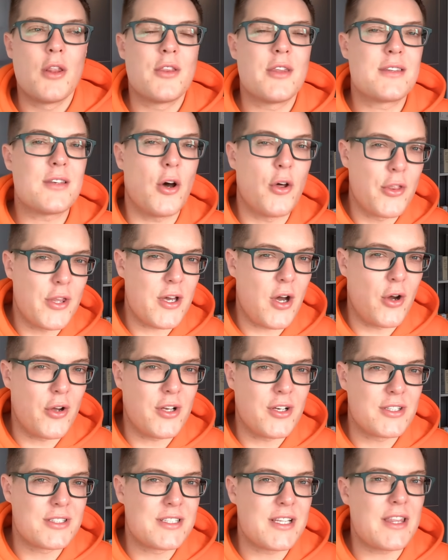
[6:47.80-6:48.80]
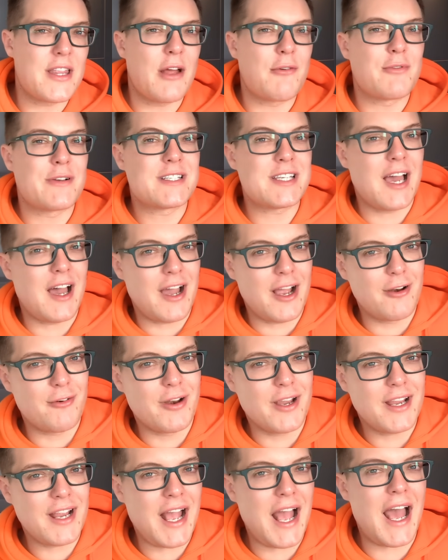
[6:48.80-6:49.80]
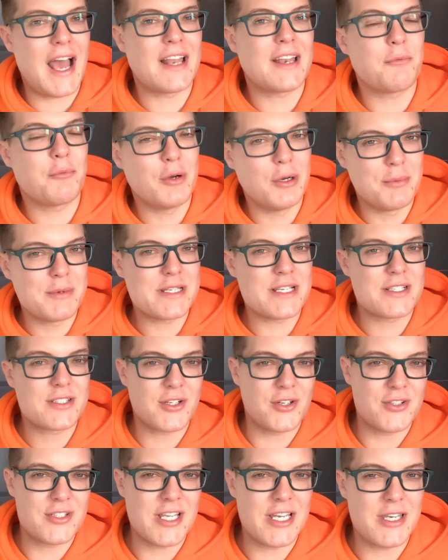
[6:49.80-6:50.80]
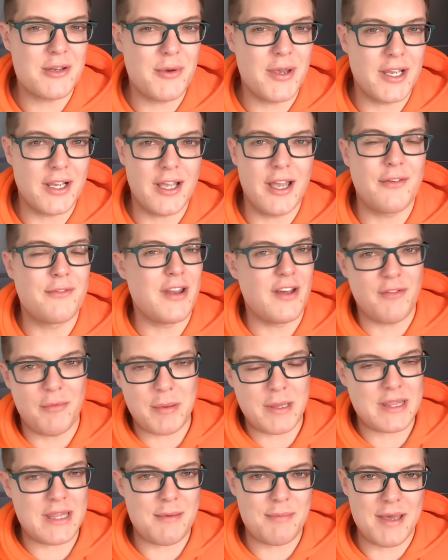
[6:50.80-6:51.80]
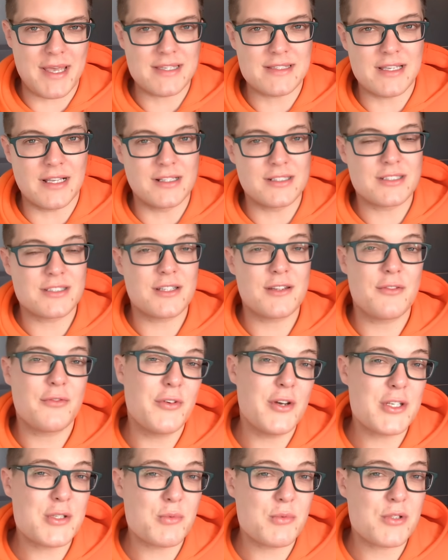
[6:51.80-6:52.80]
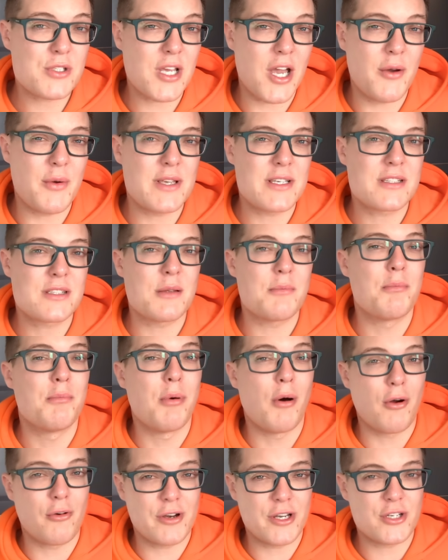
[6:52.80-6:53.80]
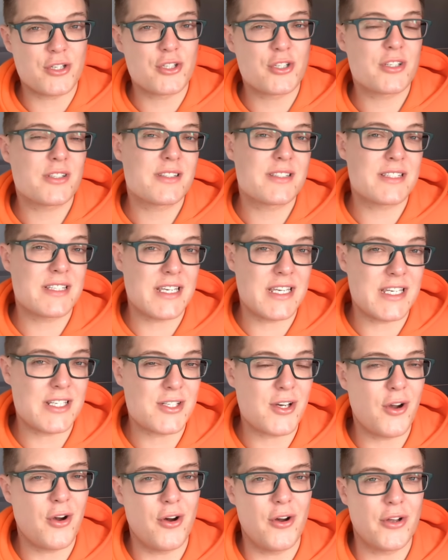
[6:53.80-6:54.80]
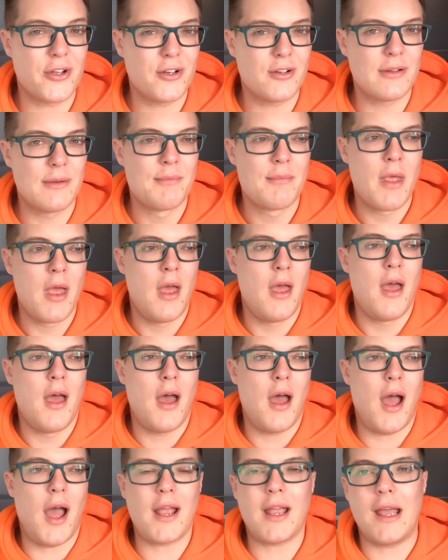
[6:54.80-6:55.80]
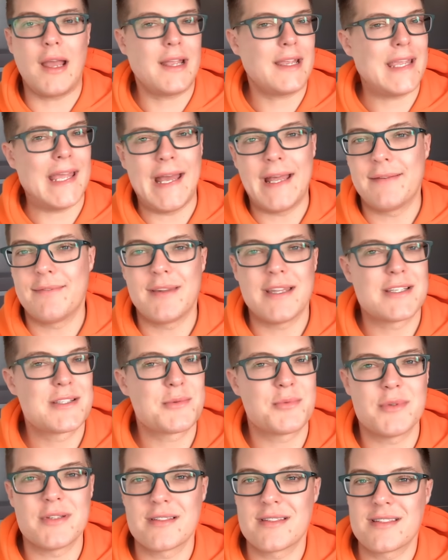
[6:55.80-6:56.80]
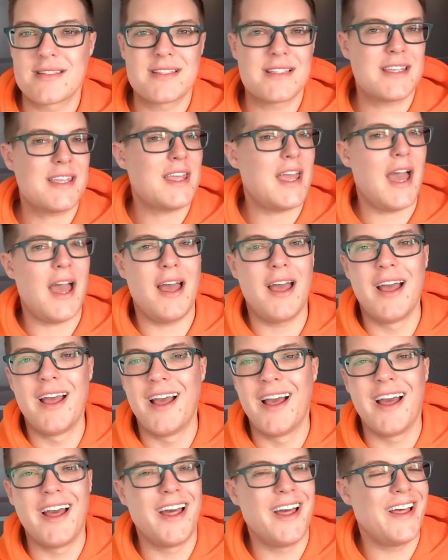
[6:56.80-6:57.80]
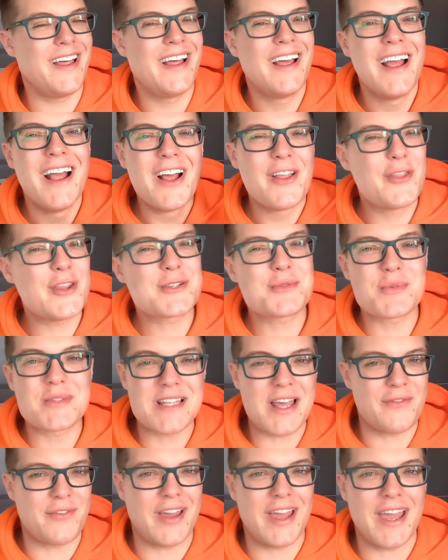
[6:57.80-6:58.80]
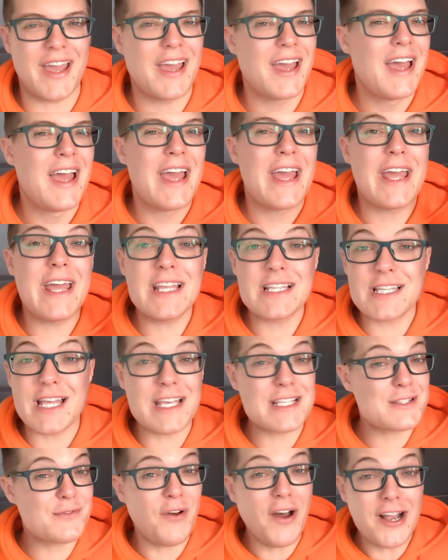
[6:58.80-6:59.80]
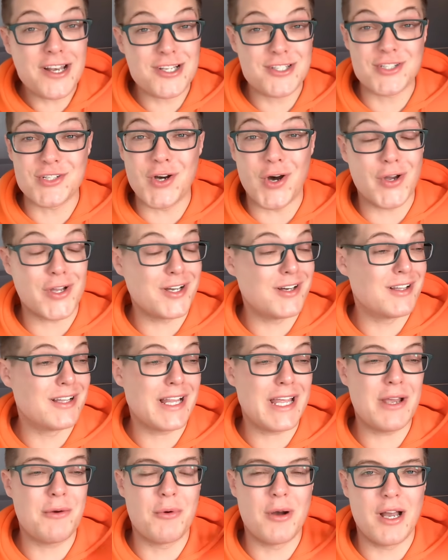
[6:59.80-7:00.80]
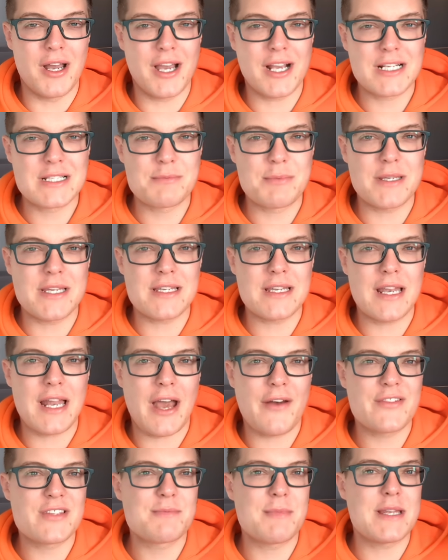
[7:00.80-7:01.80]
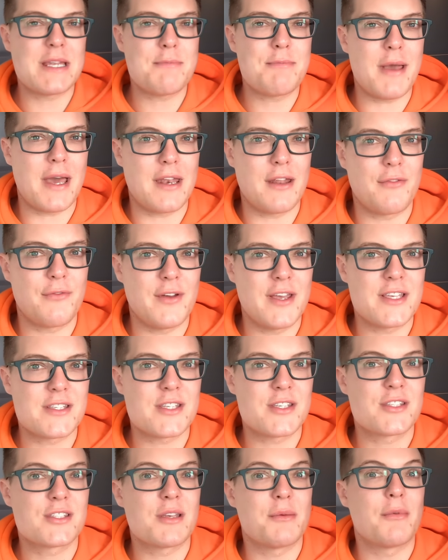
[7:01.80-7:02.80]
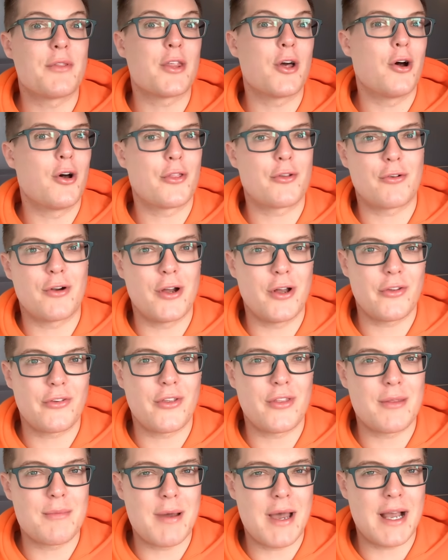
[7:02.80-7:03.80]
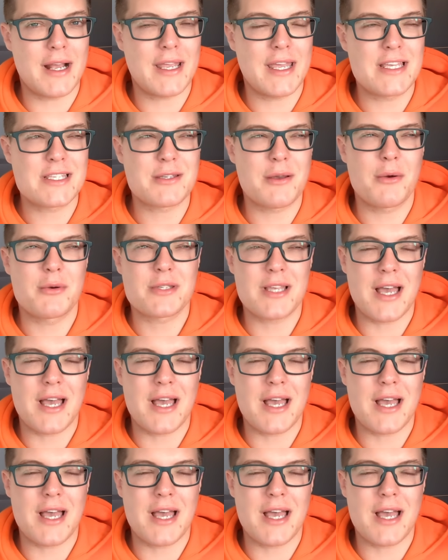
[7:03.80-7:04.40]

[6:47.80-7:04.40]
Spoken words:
There's other oils that they're retiring and will be discontinuing have never been their best sellers. And the first one to go is the borage seed oil. Again, this was, yeah, this was never it. It's fine as an oil, it works, but it didn't have as many benefits as some of the other oils on the market, so it